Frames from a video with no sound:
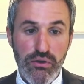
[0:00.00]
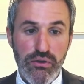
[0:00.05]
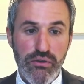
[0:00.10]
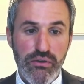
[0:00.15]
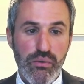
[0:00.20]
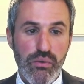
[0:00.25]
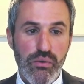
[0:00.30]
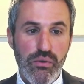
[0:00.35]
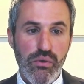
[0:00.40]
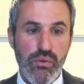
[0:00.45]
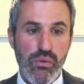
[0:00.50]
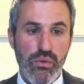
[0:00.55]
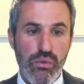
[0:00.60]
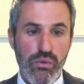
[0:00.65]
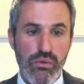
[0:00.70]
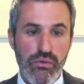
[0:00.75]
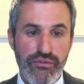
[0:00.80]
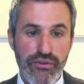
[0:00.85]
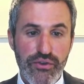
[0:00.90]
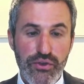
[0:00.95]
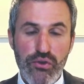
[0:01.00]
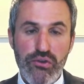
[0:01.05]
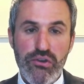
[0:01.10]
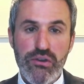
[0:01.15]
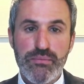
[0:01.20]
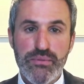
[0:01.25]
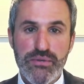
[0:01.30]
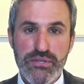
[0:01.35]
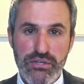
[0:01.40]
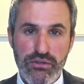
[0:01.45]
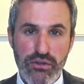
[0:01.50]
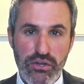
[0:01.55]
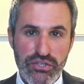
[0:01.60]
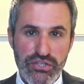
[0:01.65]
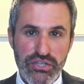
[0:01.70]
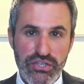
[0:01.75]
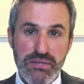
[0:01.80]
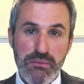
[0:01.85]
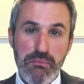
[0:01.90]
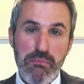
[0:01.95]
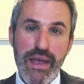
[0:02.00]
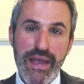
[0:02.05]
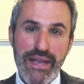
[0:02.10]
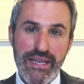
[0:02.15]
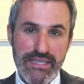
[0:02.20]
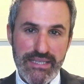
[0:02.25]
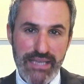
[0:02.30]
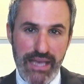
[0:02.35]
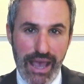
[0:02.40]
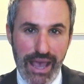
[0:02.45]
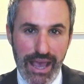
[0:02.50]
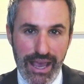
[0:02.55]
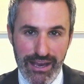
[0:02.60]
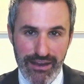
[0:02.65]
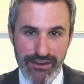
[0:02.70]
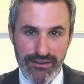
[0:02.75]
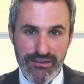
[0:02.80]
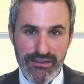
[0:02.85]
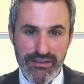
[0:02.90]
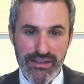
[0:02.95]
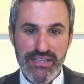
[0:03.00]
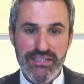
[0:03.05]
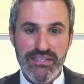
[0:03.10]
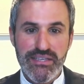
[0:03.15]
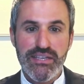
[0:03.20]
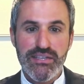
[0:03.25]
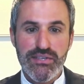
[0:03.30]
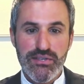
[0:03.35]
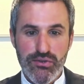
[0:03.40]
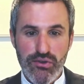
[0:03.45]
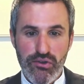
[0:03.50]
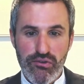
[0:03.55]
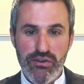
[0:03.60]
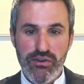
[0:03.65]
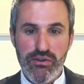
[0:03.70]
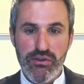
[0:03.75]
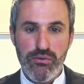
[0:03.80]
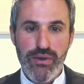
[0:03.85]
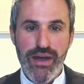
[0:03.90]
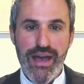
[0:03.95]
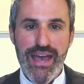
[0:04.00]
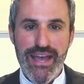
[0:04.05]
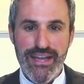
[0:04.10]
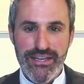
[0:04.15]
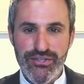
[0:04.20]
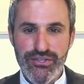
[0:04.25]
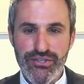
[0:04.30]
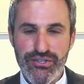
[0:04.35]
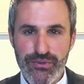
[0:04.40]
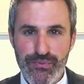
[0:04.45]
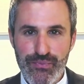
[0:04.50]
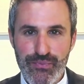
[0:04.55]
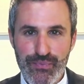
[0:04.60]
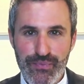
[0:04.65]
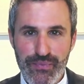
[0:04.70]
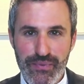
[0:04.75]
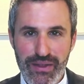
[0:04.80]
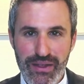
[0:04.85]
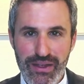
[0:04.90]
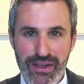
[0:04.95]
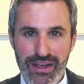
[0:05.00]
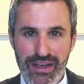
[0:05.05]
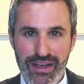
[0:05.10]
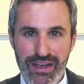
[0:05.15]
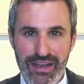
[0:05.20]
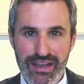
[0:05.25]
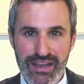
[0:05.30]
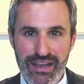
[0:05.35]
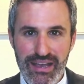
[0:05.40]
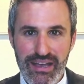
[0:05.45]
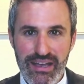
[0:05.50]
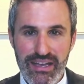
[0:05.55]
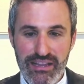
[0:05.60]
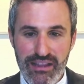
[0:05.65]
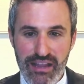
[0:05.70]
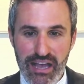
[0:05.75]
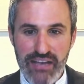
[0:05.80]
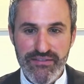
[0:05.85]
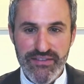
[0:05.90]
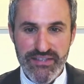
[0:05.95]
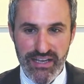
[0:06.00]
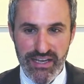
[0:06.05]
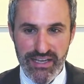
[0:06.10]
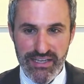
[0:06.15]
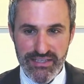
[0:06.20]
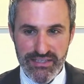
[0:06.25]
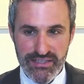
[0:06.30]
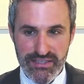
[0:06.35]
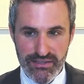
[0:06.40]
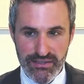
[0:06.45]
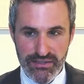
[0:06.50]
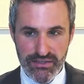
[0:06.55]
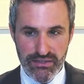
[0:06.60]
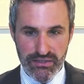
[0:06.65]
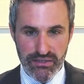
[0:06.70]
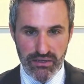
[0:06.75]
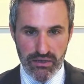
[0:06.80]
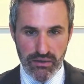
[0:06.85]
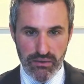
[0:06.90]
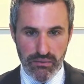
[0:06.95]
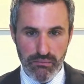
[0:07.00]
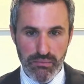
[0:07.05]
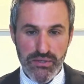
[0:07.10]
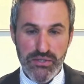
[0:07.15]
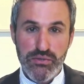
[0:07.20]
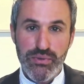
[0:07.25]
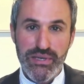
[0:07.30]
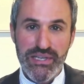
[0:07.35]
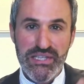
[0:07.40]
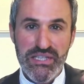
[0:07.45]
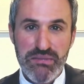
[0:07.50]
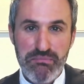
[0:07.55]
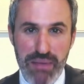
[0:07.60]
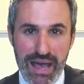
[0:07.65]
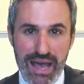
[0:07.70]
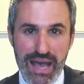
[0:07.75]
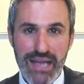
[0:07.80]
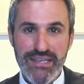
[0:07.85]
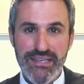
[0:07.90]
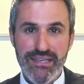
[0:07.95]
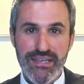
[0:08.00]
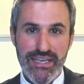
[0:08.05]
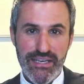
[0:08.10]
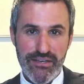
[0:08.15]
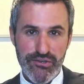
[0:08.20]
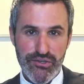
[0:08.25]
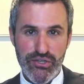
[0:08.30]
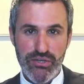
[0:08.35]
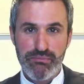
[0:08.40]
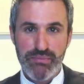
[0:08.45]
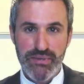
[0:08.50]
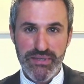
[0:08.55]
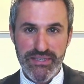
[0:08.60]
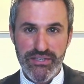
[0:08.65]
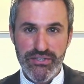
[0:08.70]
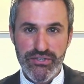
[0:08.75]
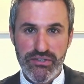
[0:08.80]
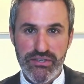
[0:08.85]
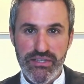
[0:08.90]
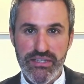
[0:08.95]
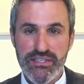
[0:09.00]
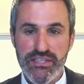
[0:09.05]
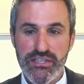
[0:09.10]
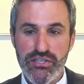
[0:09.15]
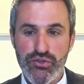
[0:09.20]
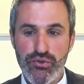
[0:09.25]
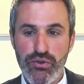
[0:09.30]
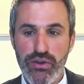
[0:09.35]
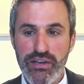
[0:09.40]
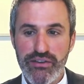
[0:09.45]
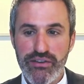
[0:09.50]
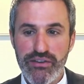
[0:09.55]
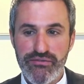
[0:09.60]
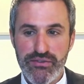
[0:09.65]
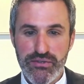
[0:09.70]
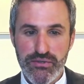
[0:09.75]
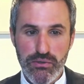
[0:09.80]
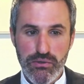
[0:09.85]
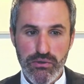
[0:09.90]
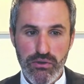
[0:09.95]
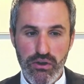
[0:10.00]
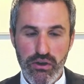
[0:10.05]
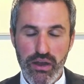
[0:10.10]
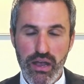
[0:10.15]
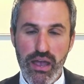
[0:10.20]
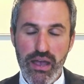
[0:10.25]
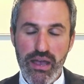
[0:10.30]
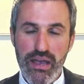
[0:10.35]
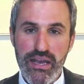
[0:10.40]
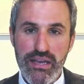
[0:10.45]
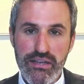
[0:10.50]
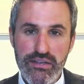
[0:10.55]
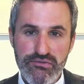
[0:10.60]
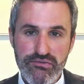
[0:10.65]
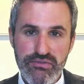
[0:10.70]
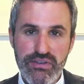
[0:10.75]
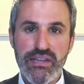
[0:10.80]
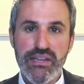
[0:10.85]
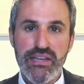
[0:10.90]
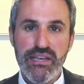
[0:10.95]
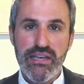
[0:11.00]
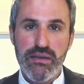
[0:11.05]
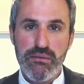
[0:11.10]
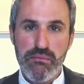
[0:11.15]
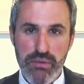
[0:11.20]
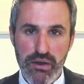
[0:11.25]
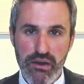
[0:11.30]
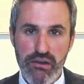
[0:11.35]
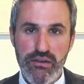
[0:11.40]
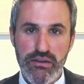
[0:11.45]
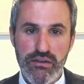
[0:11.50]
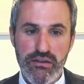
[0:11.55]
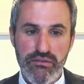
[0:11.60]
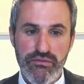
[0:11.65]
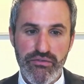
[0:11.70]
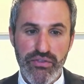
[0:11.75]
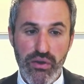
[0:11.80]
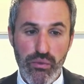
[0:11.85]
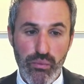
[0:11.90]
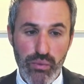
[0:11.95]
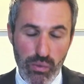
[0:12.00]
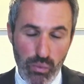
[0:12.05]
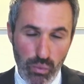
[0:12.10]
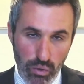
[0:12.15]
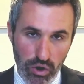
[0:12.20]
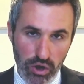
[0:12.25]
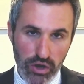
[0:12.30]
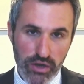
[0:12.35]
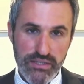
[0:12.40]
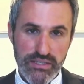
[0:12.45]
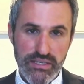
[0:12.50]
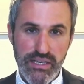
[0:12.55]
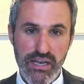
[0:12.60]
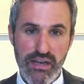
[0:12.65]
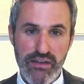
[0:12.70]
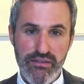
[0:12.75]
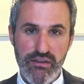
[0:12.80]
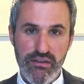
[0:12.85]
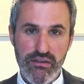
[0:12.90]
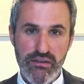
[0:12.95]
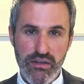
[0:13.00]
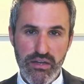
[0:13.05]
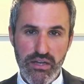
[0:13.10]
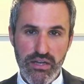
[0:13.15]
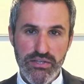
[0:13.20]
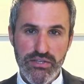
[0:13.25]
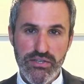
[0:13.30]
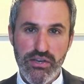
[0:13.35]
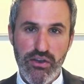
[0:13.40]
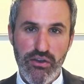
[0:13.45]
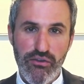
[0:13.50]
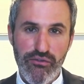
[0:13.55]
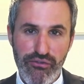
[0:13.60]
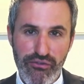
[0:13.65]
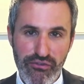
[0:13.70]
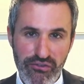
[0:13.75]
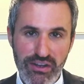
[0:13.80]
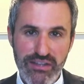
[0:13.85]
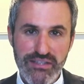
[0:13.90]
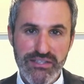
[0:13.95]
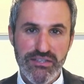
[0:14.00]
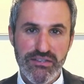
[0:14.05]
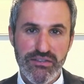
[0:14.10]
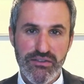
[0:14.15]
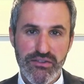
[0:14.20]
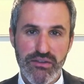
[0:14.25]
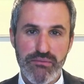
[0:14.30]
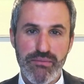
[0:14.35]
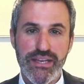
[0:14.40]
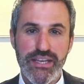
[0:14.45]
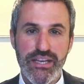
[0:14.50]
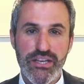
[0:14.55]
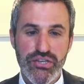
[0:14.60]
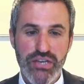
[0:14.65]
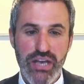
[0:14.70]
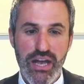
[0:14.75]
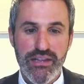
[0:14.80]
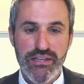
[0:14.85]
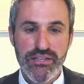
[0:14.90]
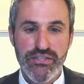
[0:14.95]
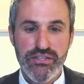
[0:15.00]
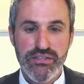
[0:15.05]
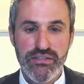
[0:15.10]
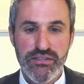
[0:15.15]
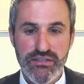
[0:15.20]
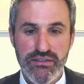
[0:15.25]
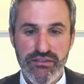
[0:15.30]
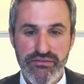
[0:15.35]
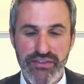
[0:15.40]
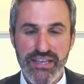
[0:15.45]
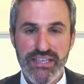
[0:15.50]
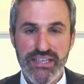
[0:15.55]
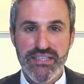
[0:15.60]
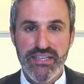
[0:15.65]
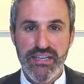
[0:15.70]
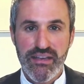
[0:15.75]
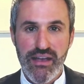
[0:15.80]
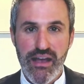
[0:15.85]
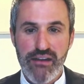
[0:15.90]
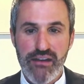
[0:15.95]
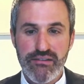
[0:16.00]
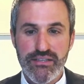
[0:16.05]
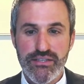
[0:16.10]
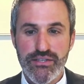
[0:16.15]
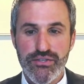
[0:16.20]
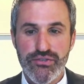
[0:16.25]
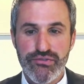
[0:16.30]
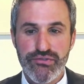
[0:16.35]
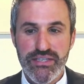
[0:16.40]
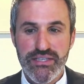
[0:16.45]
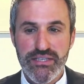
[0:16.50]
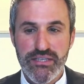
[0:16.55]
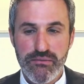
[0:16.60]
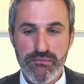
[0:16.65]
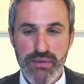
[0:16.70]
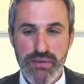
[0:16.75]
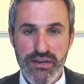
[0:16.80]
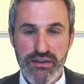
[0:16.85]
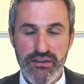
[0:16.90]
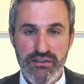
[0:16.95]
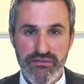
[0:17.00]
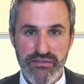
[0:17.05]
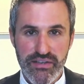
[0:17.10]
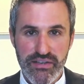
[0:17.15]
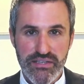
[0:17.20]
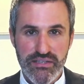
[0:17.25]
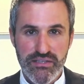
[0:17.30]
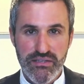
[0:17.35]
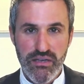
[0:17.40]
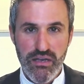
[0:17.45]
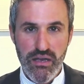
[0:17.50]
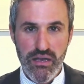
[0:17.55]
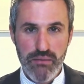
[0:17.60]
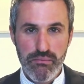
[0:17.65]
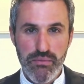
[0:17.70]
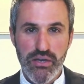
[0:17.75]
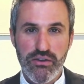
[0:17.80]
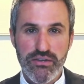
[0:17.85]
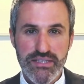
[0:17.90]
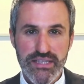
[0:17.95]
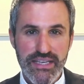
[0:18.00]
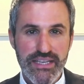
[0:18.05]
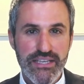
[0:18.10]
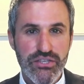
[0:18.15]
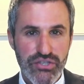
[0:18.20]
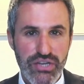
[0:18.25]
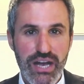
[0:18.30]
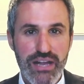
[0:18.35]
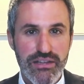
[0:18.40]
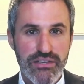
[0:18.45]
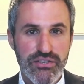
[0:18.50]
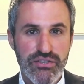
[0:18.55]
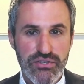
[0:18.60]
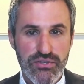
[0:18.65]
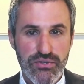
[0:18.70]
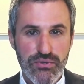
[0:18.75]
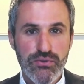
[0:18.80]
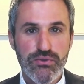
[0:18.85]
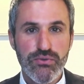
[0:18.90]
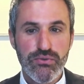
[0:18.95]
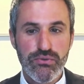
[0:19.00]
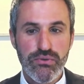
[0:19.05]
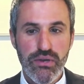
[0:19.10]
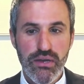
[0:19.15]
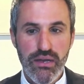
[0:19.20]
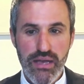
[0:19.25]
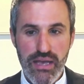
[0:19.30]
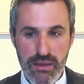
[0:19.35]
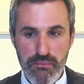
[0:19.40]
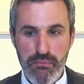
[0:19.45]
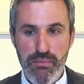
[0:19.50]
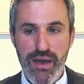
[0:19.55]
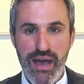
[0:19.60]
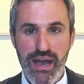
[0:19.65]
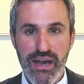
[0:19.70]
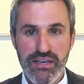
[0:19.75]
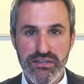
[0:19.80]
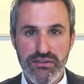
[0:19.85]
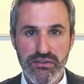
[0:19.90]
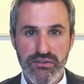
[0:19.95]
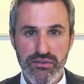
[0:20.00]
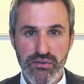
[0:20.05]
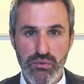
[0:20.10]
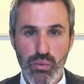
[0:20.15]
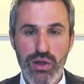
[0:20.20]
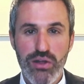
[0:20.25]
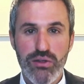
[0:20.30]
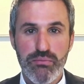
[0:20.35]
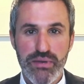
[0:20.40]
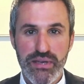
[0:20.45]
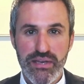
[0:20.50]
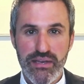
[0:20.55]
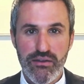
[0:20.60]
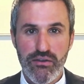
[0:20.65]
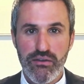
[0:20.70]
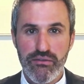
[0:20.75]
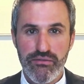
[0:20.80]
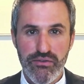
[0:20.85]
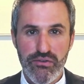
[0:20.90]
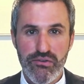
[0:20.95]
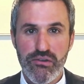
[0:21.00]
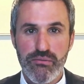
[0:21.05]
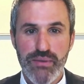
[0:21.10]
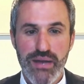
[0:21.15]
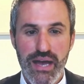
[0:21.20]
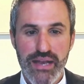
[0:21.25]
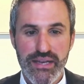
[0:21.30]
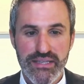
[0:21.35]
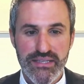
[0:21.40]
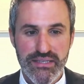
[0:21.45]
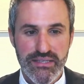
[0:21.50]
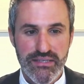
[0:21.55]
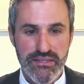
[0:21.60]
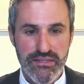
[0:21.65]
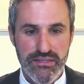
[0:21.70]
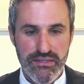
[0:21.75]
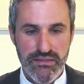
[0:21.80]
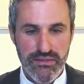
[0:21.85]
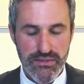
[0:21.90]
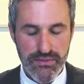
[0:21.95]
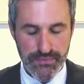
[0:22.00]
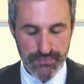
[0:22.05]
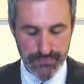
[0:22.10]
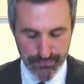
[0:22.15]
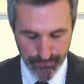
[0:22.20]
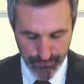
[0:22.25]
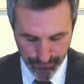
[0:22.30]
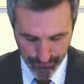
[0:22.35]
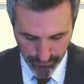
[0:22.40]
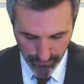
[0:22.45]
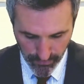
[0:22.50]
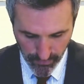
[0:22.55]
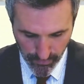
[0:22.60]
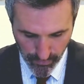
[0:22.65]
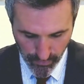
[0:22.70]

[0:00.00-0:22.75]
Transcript: So for Europe to not just maintain its historical edge in life sciences, but to expand a leadership position it's enjoyed for so long, it is really imperative that we work together to confront the many challenges facing our industry's competitiveness, because these challenges do impact the well-being of Europe and its citizens.